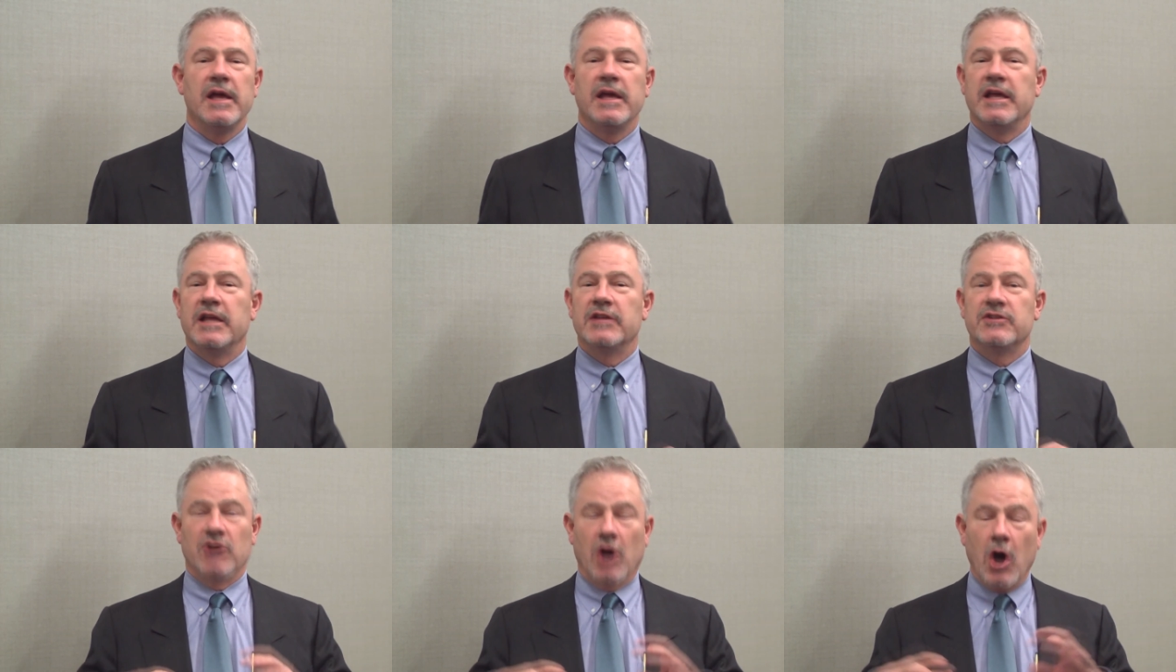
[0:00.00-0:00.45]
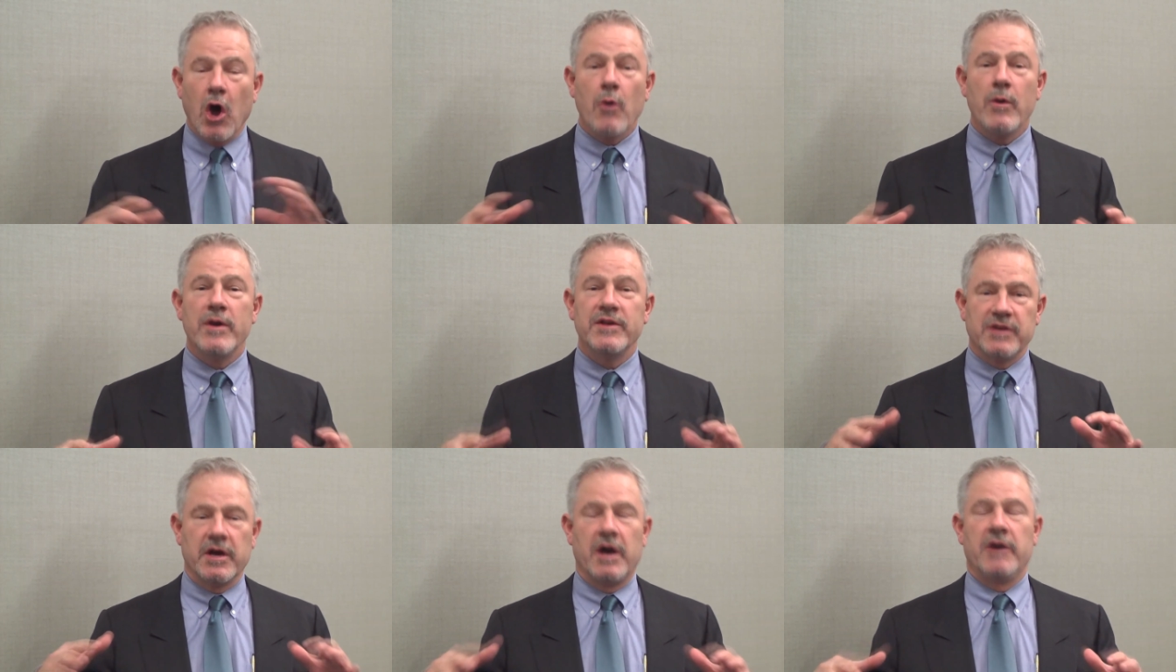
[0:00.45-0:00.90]
It's
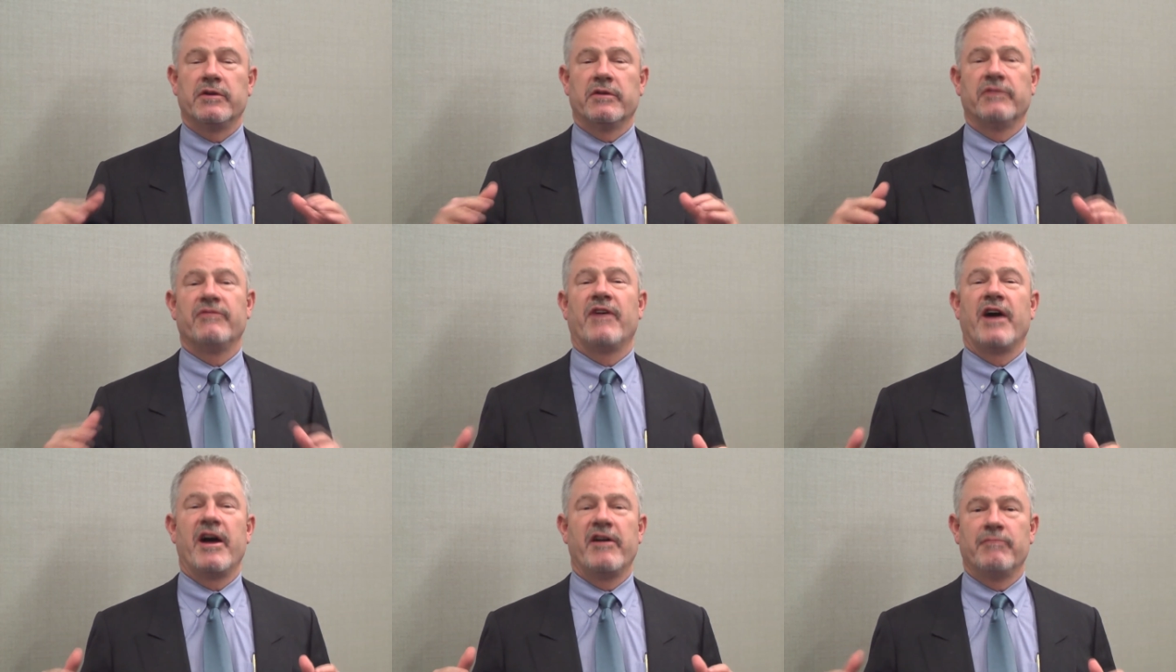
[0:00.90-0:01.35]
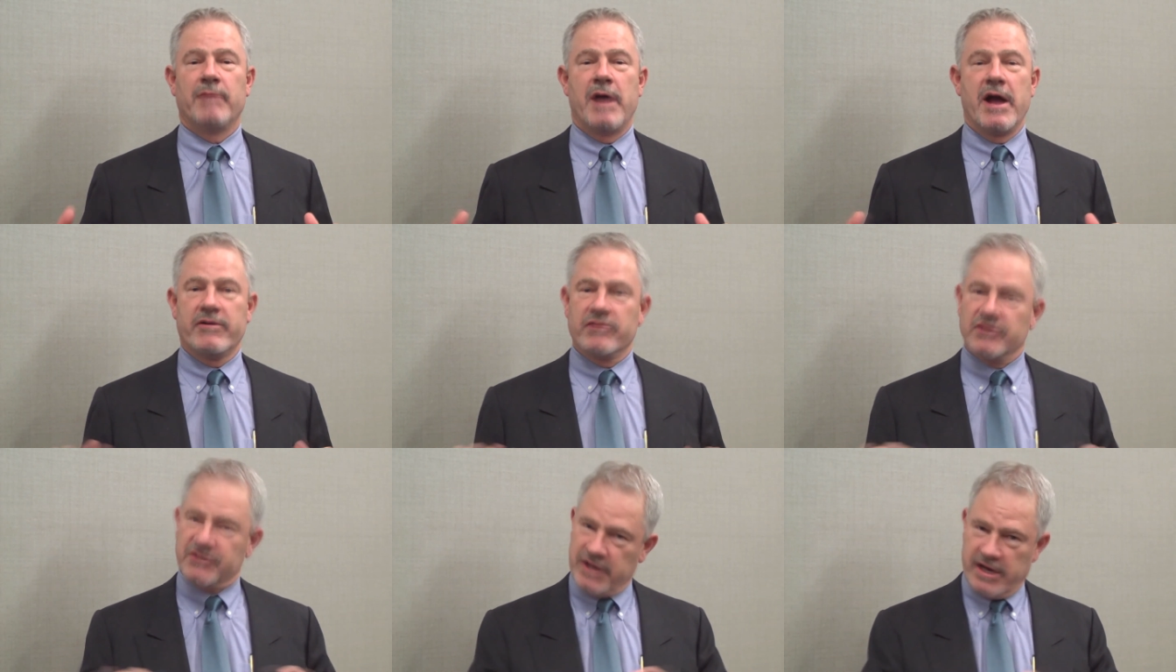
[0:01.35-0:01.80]
always under five
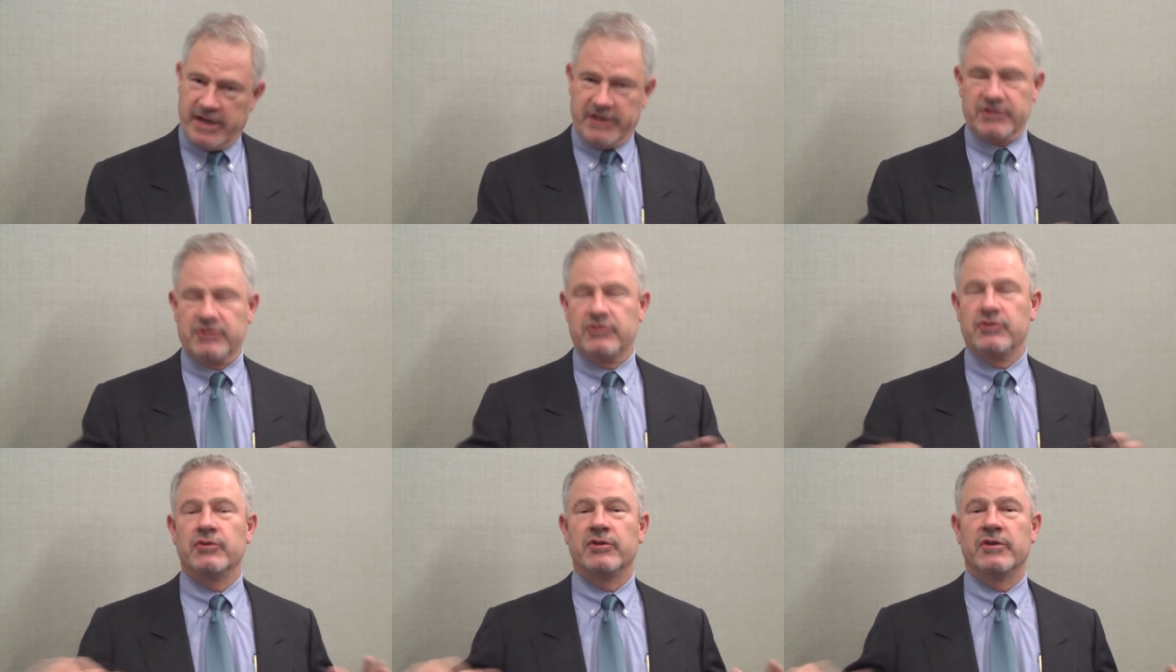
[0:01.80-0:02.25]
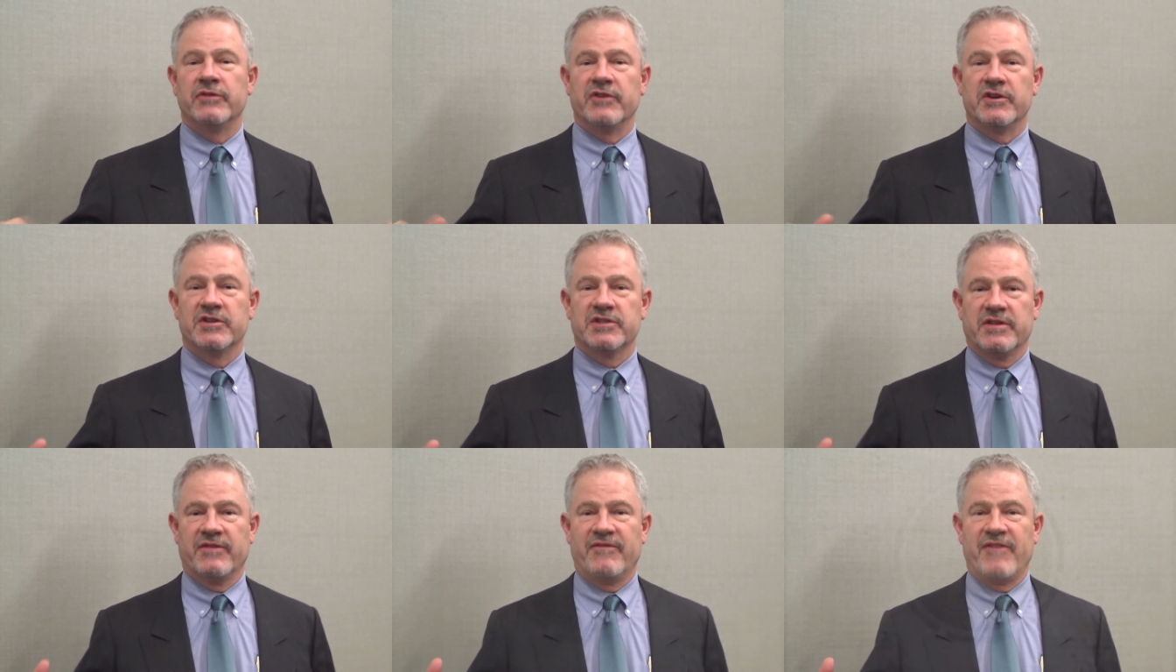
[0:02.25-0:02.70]
microseconds to
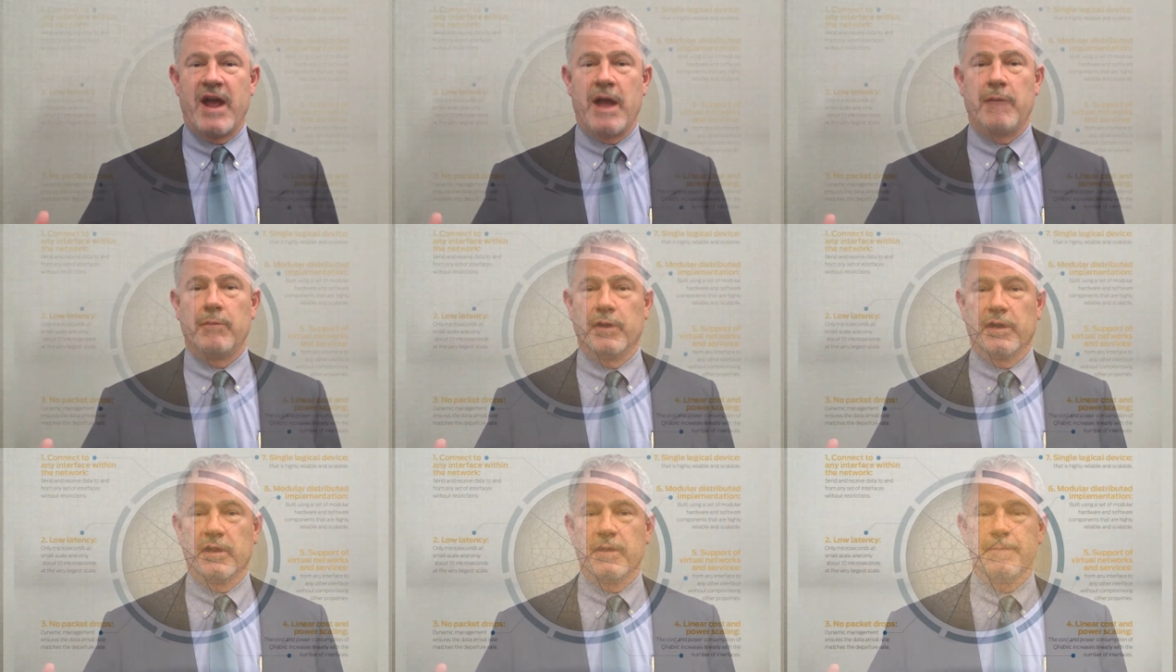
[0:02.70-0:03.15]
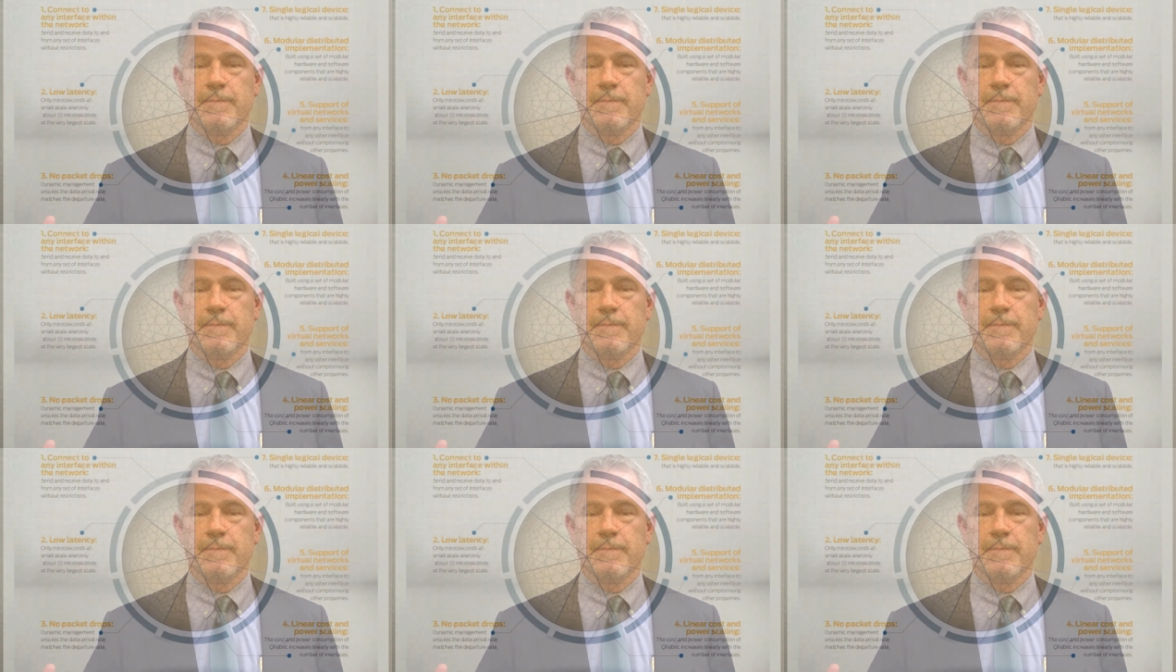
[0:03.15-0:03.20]
traverse the fabric.